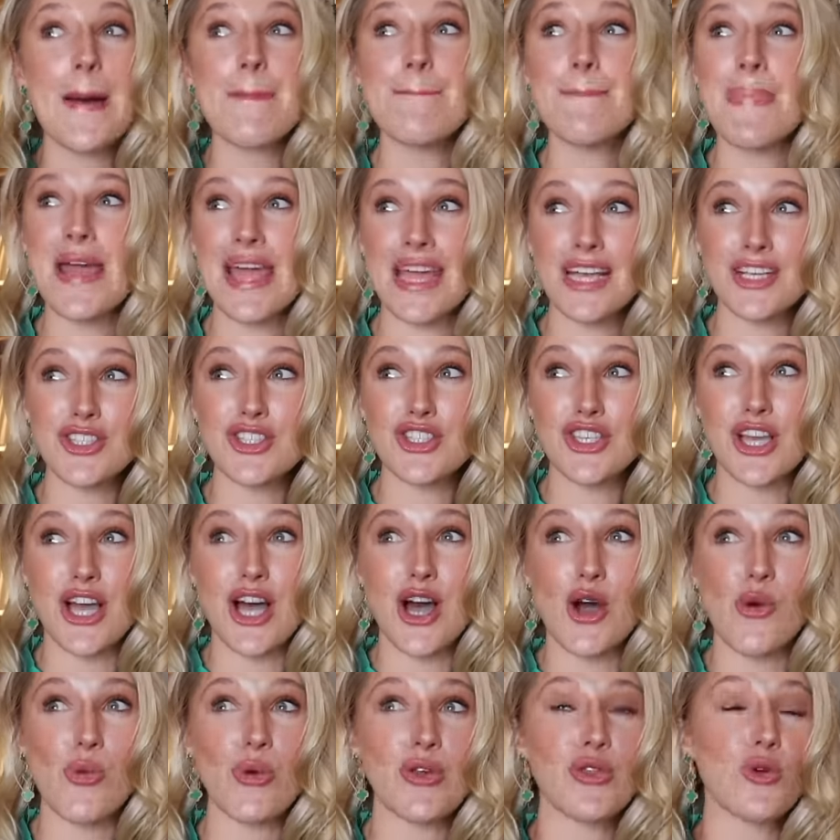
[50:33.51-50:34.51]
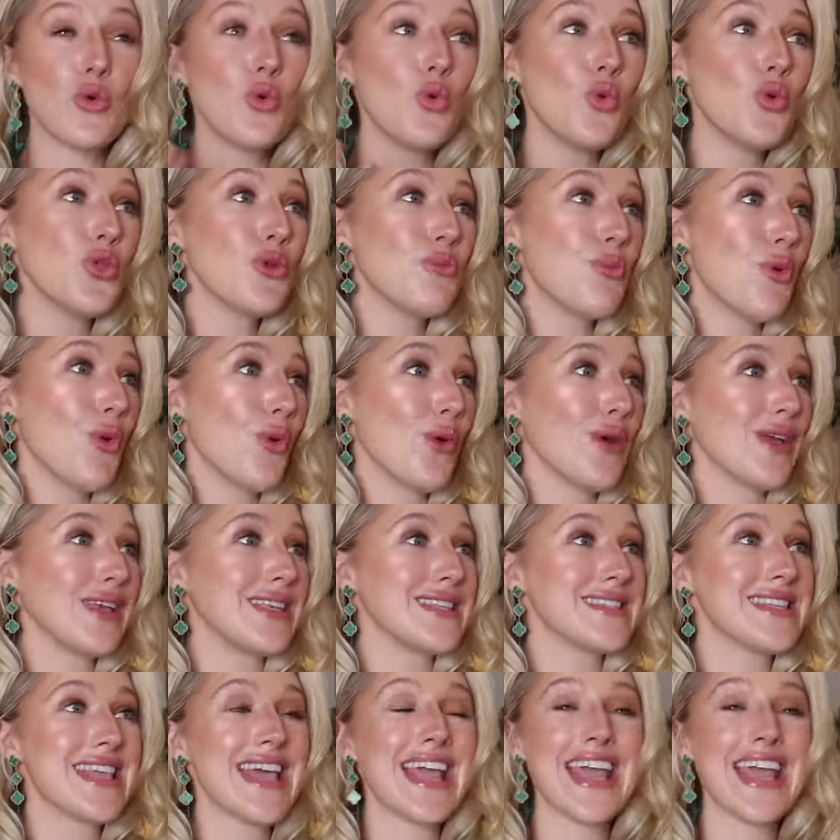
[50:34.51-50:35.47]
picture with all the boys